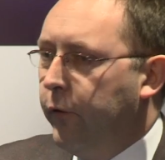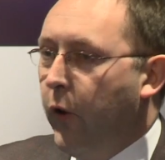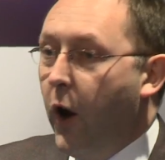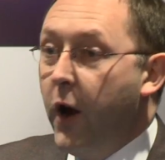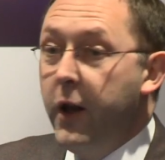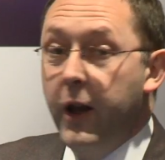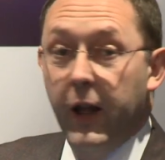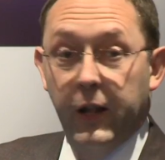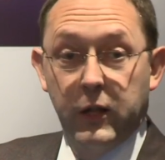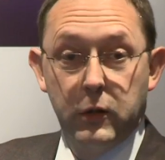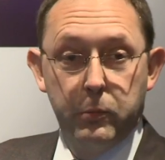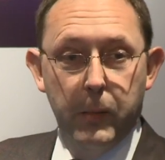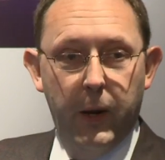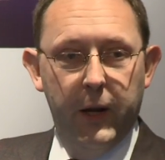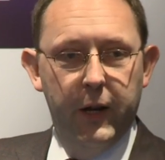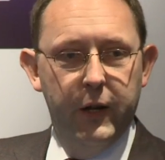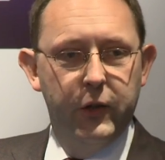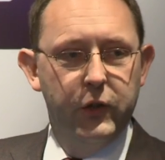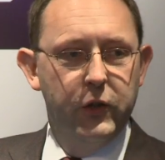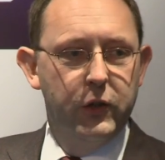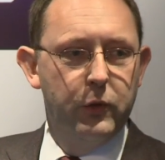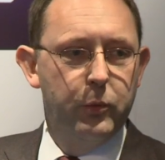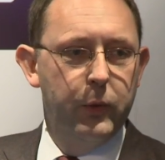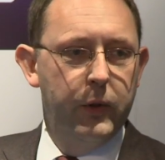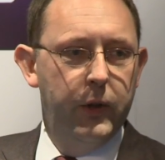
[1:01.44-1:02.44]
finance
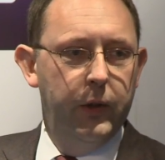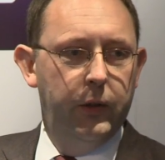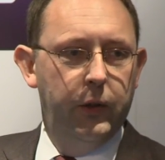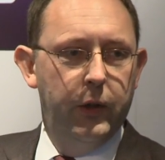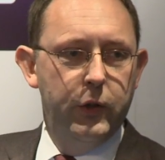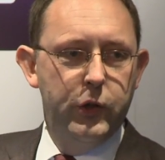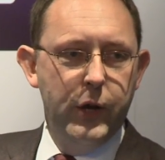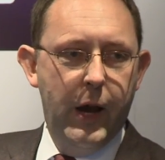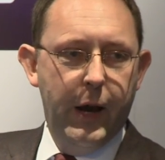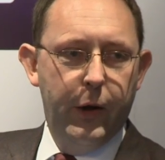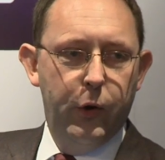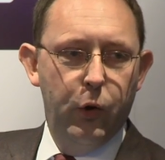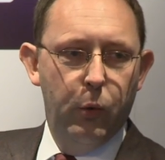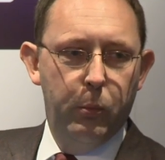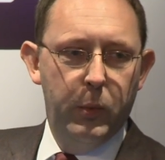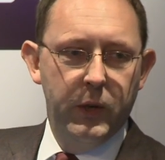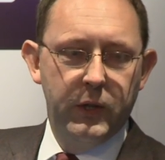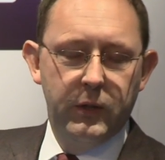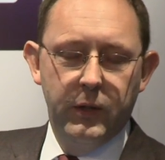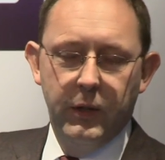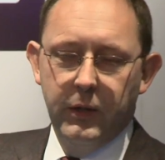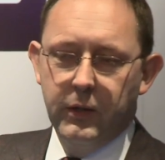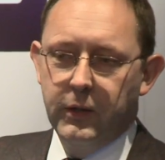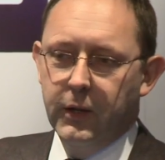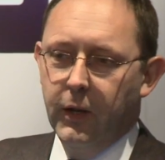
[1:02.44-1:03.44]
managers within the Jaguar
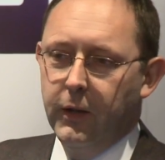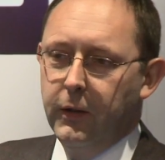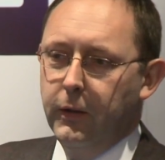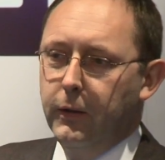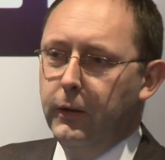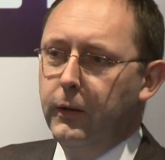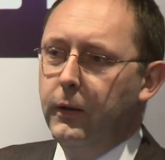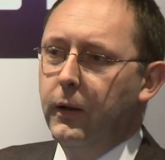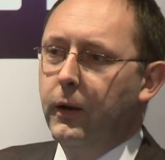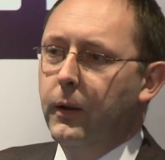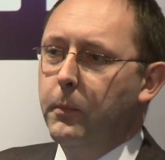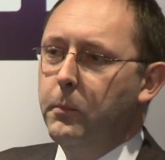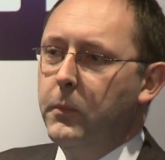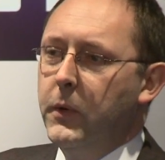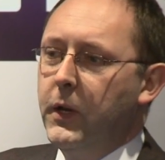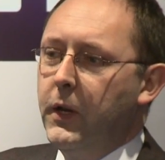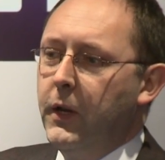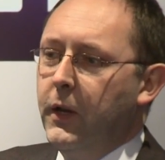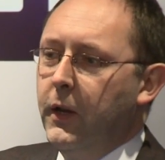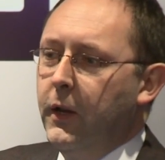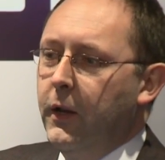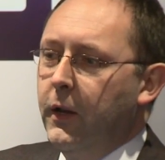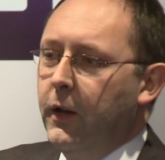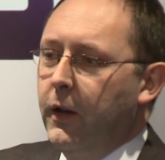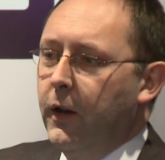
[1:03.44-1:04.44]
business, and
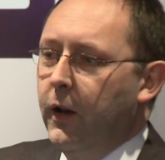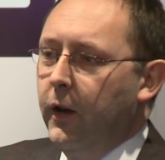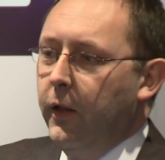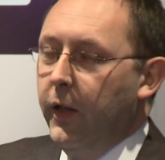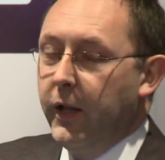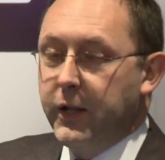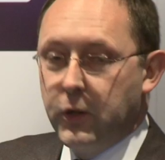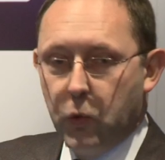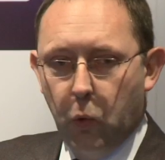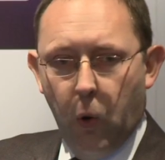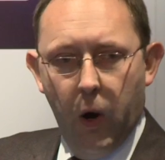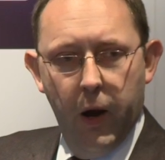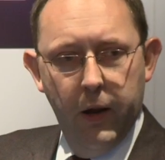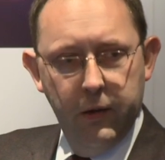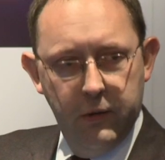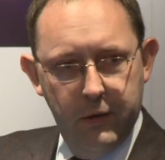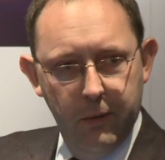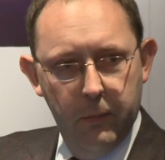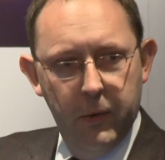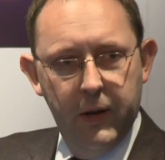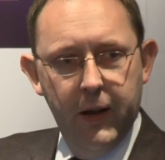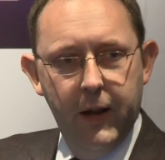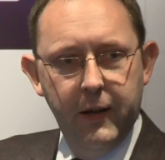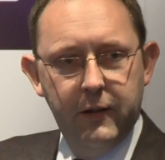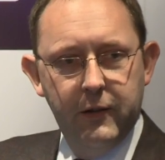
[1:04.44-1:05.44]
that's quite
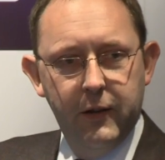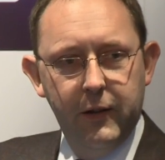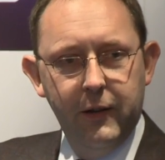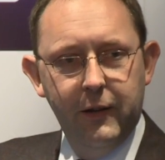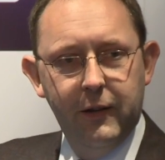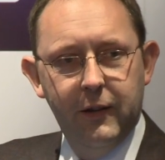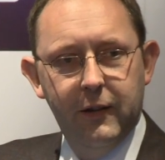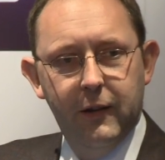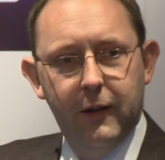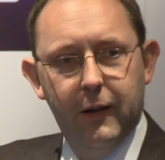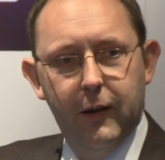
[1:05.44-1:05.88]
intimidating.